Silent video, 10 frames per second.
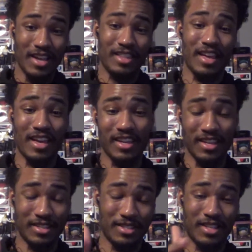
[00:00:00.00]
That
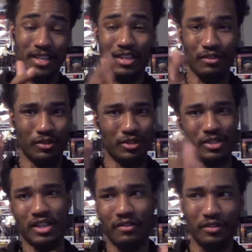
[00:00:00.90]
Keyforge
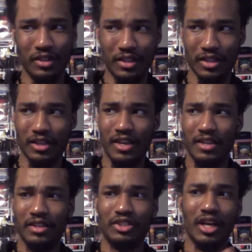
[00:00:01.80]
is definitely the
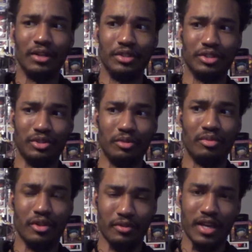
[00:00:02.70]
childish little brother.